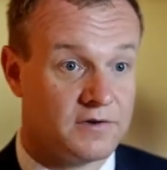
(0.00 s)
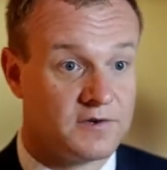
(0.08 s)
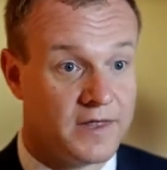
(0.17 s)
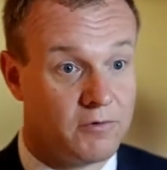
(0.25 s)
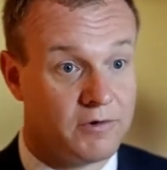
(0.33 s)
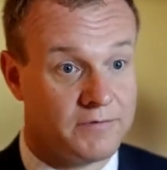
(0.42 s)
So
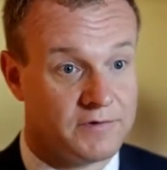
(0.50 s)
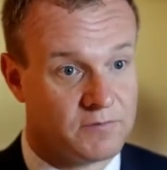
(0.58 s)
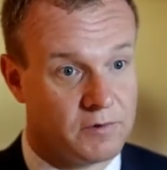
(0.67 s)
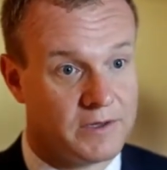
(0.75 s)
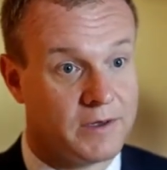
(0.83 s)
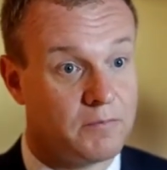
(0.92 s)
that'll give us
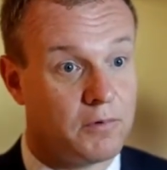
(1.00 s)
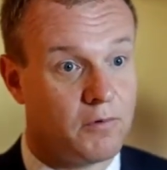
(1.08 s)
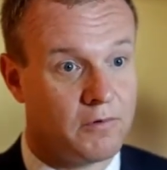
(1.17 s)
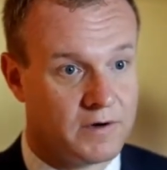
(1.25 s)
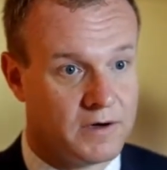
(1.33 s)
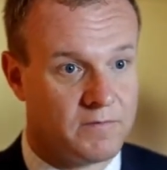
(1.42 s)
really
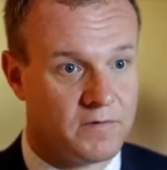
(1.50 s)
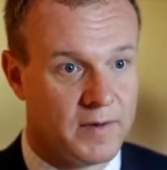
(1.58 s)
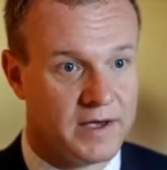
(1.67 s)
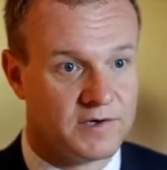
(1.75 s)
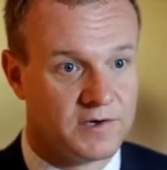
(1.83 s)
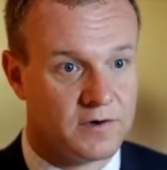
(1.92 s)
important
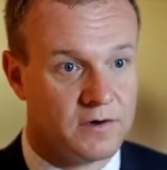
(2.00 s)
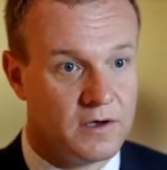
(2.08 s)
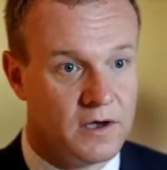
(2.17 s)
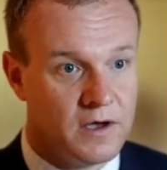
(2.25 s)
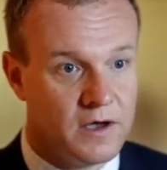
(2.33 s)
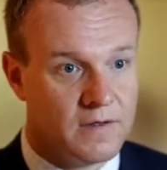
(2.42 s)
information
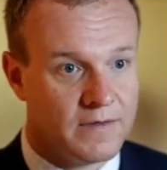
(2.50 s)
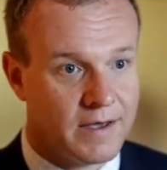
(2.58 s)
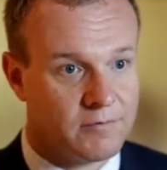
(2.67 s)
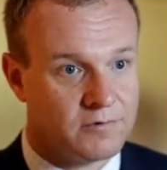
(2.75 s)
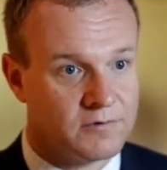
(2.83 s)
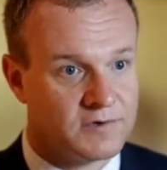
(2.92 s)

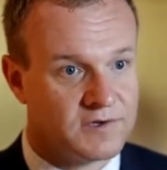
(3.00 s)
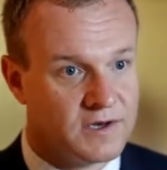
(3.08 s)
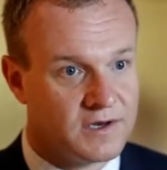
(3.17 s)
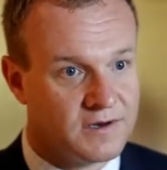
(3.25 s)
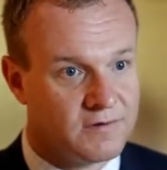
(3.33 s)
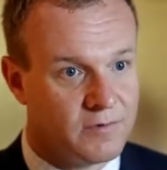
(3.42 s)
that will
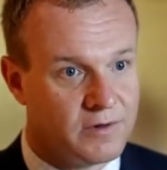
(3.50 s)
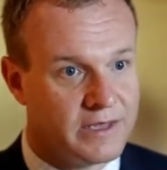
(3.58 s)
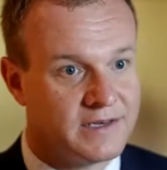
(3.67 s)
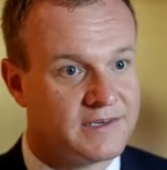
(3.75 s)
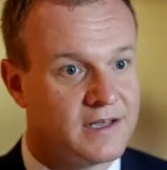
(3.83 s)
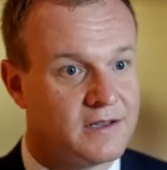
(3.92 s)

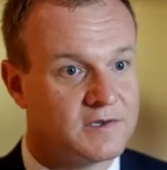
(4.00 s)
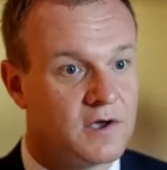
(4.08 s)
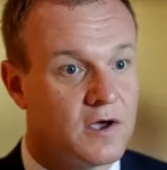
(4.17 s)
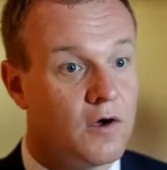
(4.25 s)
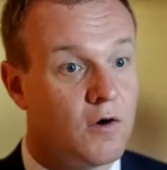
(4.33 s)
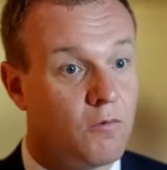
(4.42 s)
really tell us
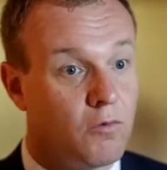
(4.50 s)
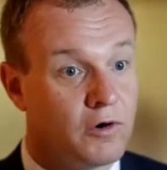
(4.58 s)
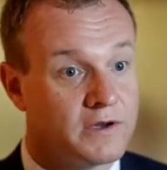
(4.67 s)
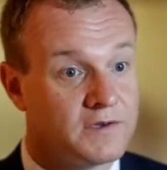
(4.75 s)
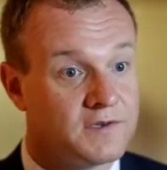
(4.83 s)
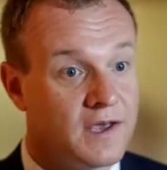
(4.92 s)

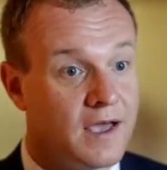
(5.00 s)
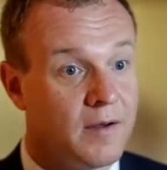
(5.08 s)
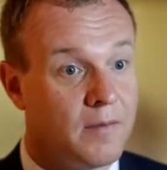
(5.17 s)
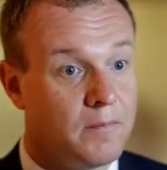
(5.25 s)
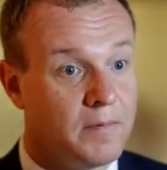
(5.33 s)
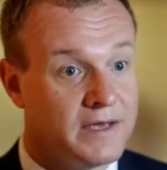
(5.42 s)
what is
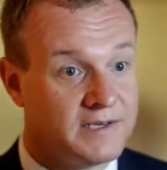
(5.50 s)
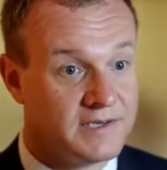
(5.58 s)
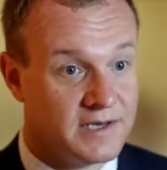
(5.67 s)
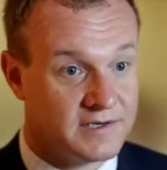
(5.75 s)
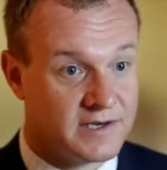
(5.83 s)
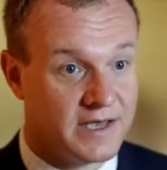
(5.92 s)

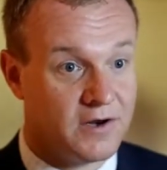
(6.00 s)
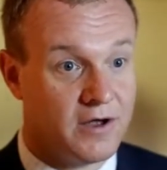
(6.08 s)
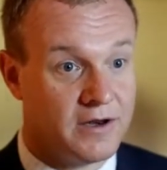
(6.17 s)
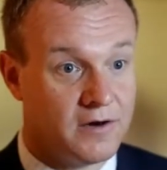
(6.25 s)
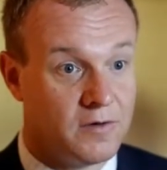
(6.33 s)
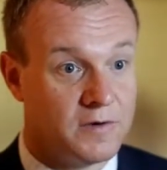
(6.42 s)

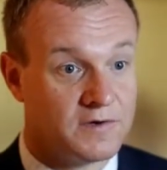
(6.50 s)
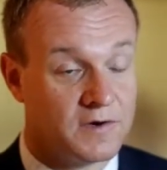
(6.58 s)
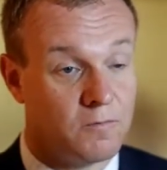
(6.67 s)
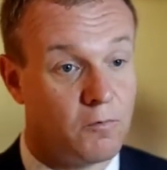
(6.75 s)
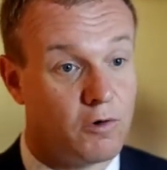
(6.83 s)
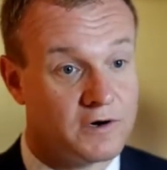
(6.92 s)
PCSK9
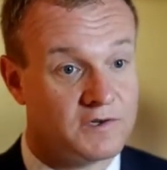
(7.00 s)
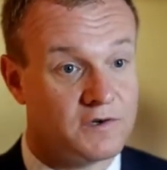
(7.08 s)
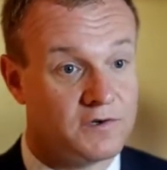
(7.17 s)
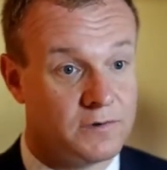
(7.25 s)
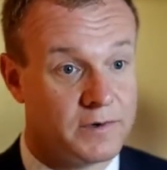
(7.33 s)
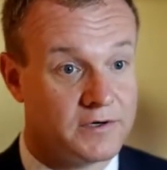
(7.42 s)
inhibition, what is
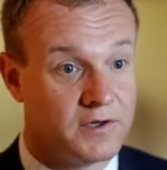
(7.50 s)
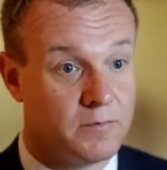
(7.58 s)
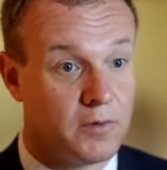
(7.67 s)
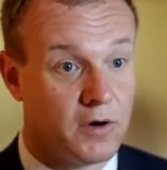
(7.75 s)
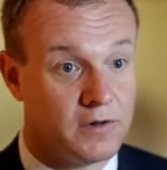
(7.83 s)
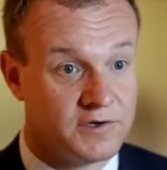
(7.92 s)
it doing to the
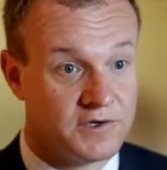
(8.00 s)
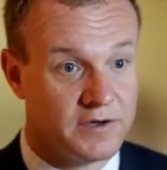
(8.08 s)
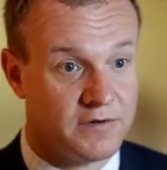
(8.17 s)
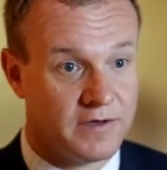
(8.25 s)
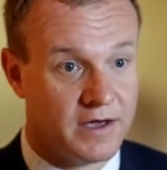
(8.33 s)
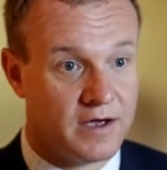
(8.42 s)

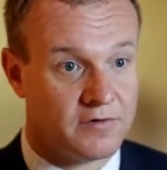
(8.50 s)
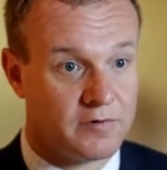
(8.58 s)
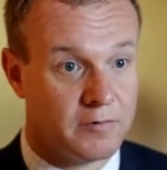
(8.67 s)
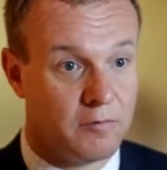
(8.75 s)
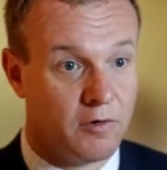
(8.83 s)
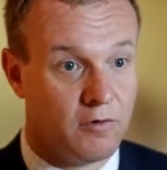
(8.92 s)
biology of the
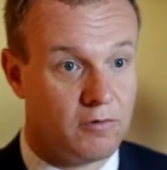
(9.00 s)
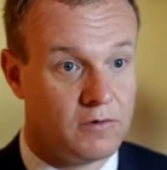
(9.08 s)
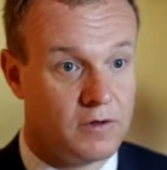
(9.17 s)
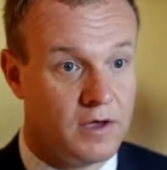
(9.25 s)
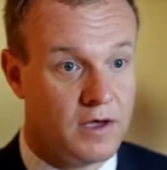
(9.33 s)
artery wall,